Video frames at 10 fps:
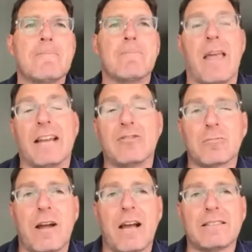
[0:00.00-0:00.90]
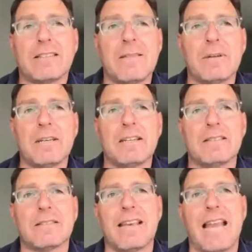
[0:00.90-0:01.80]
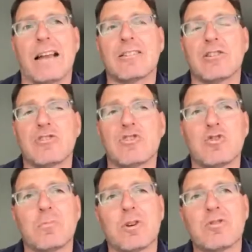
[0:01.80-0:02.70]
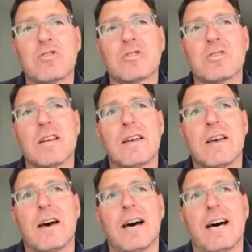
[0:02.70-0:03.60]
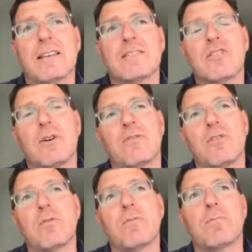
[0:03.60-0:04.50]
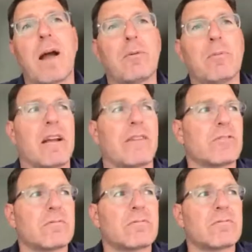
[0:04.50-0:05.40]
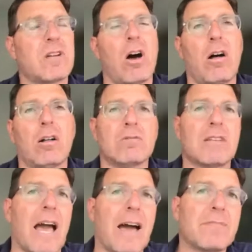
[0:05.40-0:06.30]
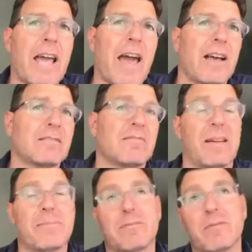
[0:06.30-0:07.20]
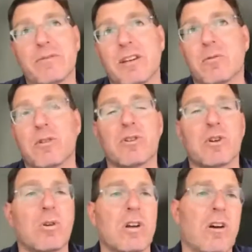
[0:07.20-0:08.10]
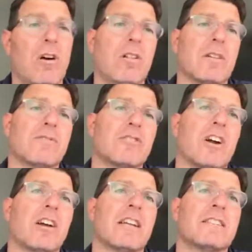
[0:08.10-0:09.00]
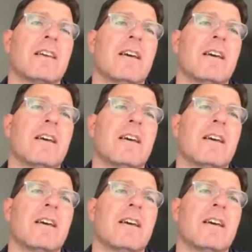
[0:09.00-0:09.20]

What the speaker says: enterprise companies, not consumers. So if you've probably ever called Comcast, we've done work for Coca-Cola, for Target.